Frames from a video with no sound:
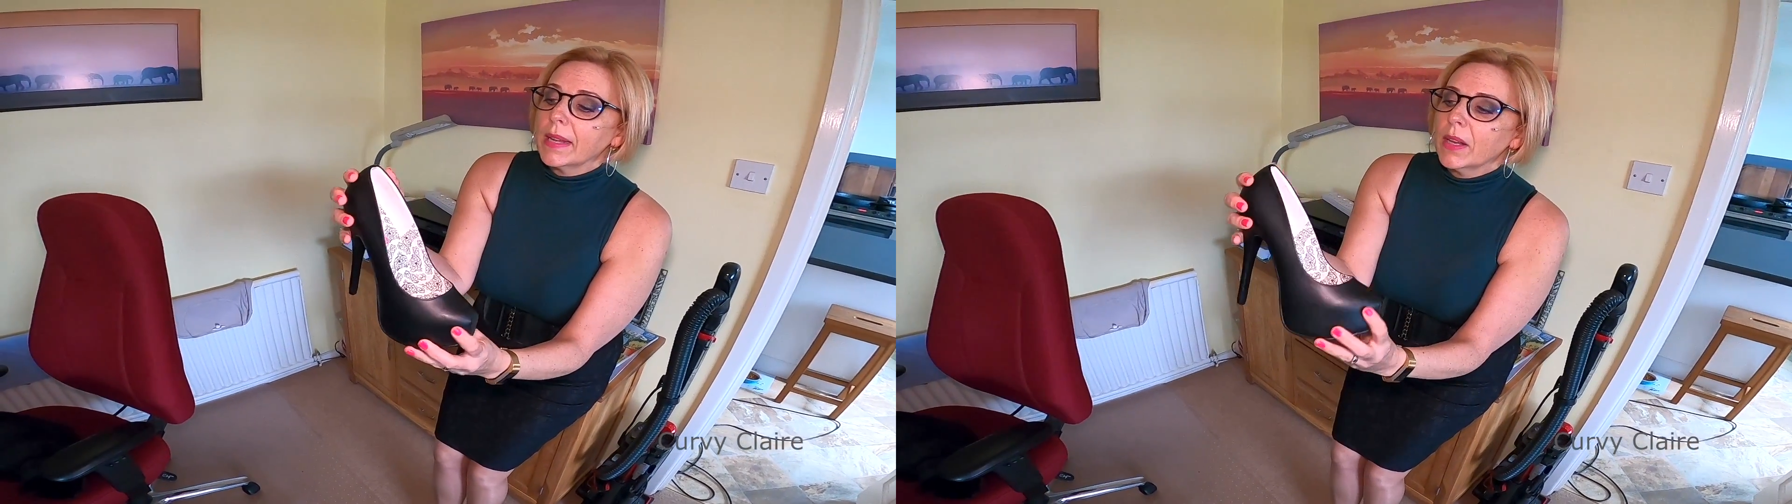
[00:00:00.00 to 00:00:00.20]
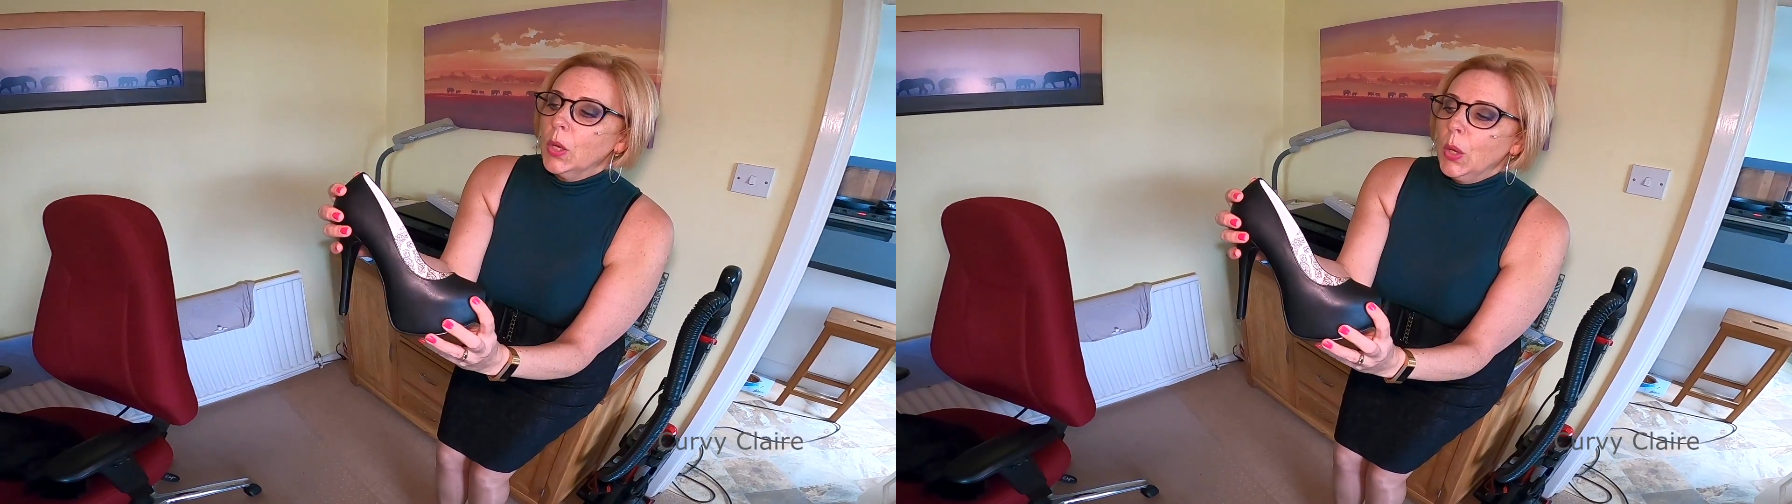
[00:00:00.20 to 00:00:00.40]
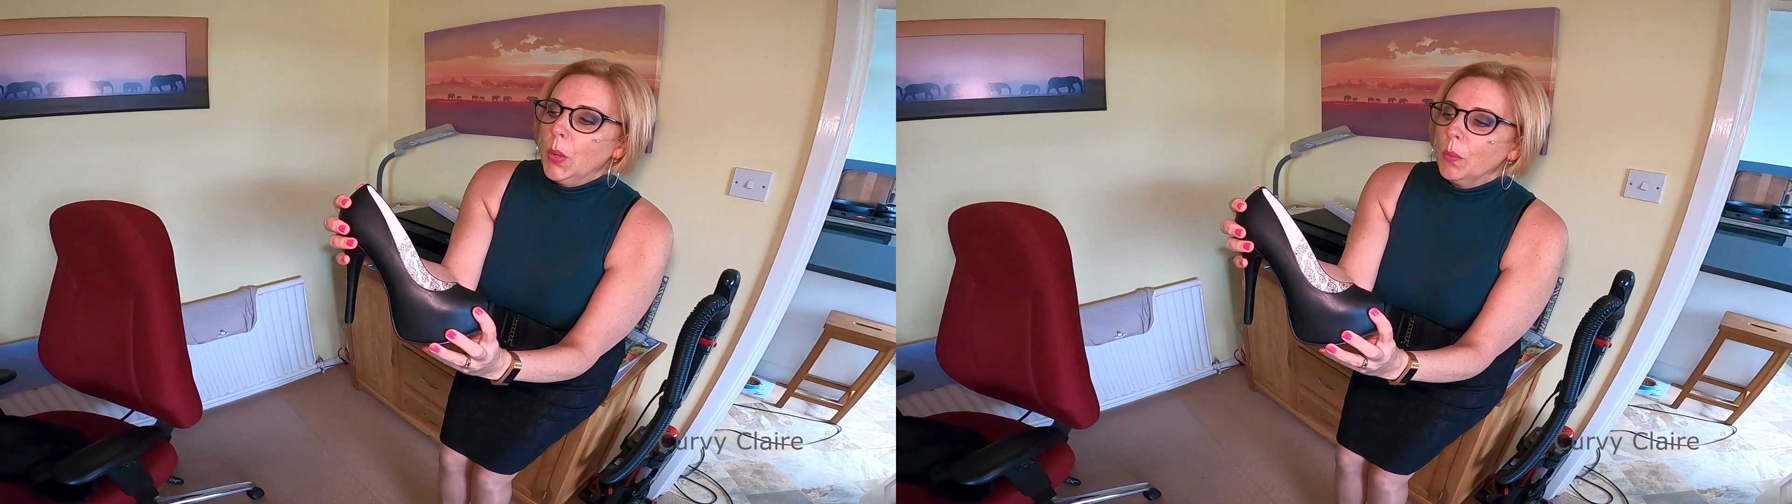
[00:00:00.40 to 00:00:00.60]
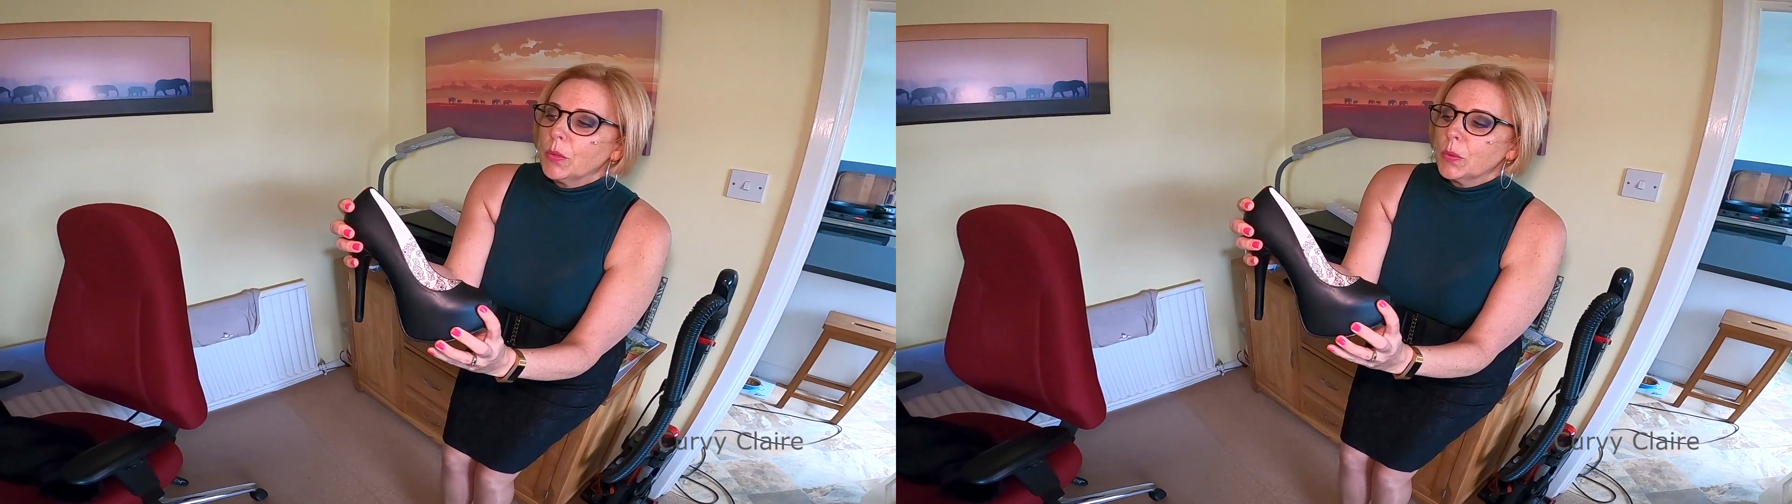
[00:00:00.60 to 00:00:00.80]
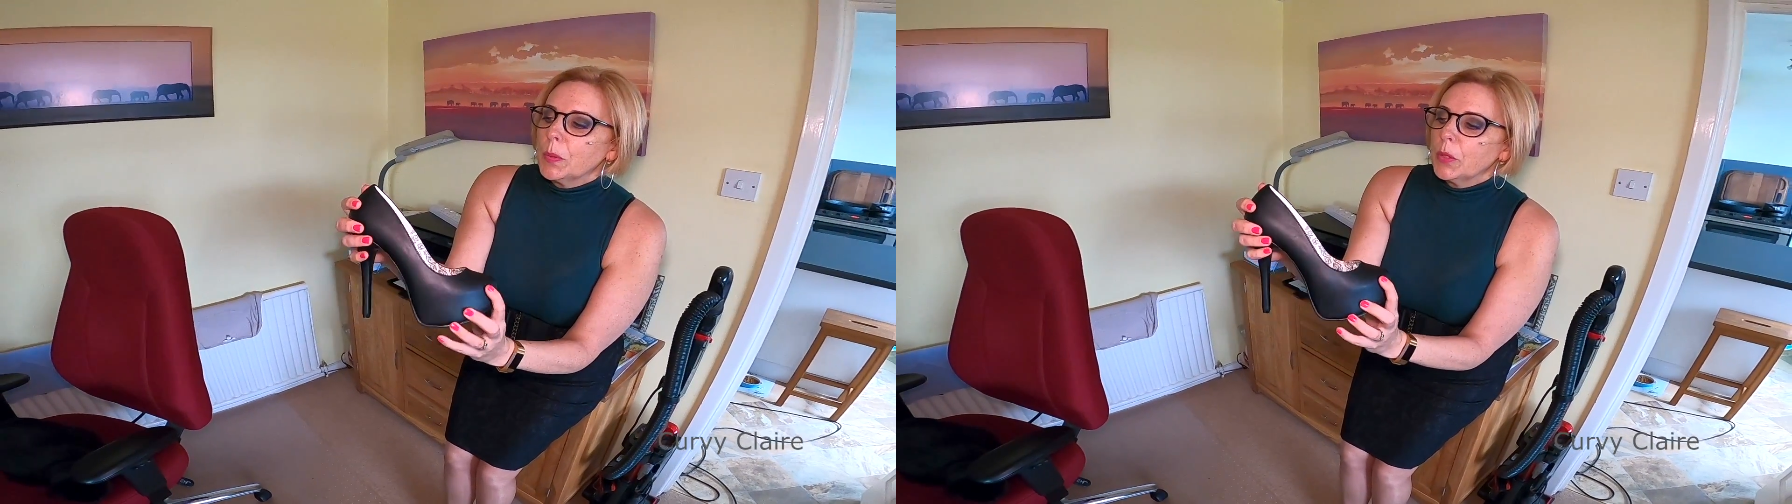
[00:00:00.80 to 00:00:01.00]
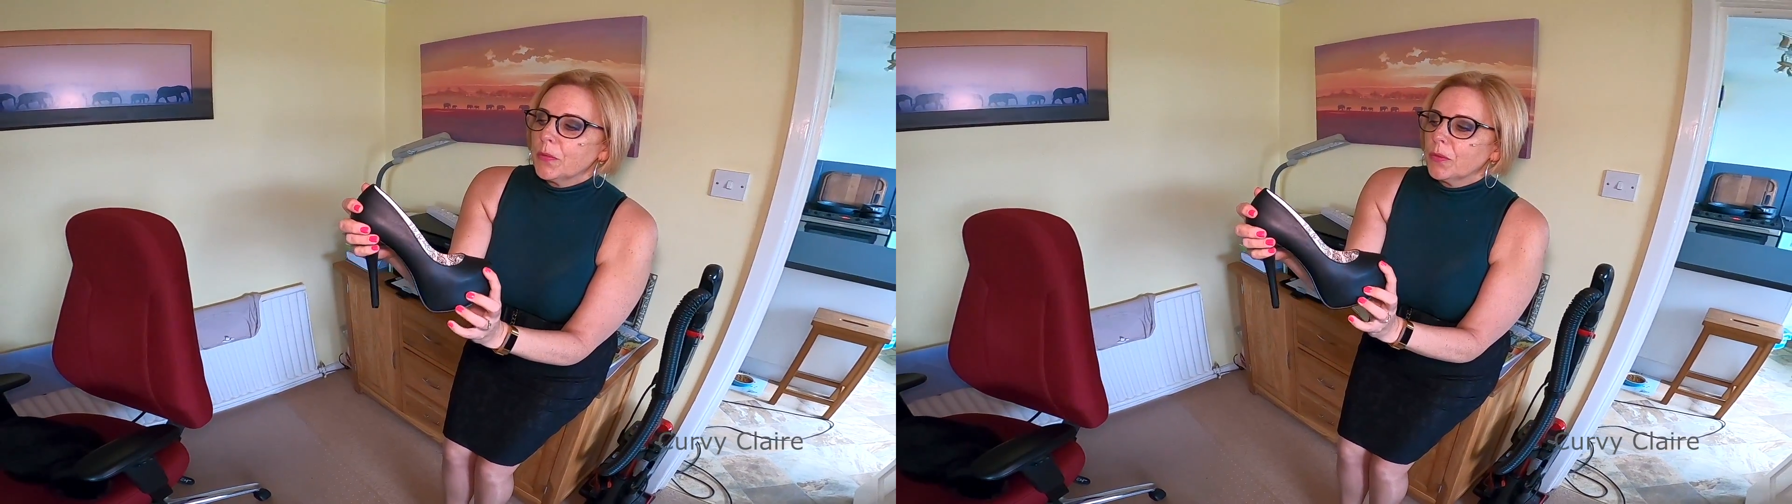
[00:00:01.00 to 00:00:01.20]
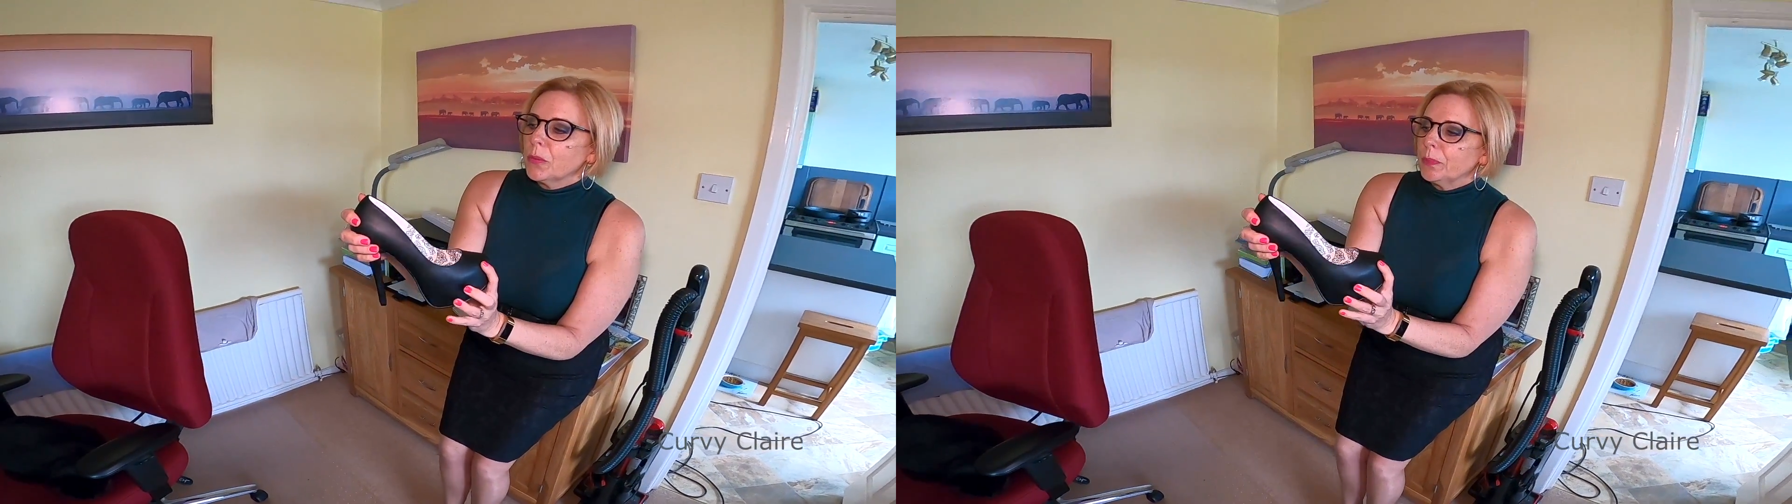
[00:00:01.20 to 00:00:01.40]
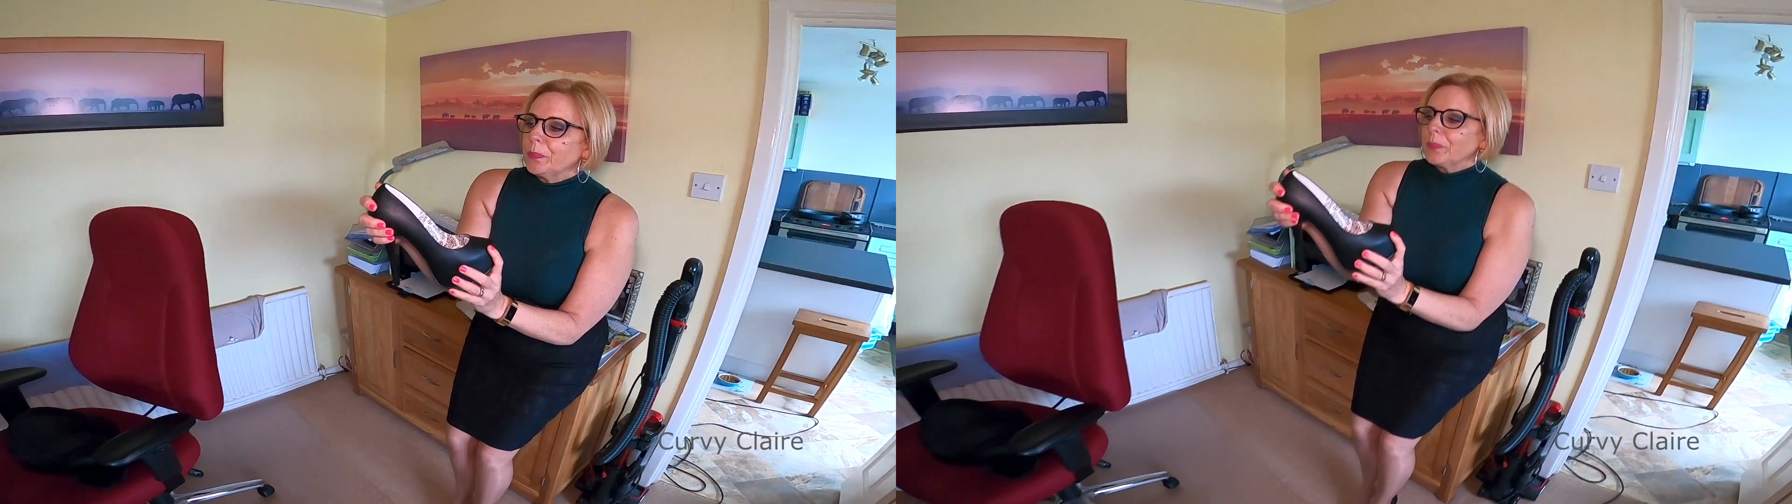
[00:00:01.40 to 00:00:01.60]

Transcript: in, which was beautiful.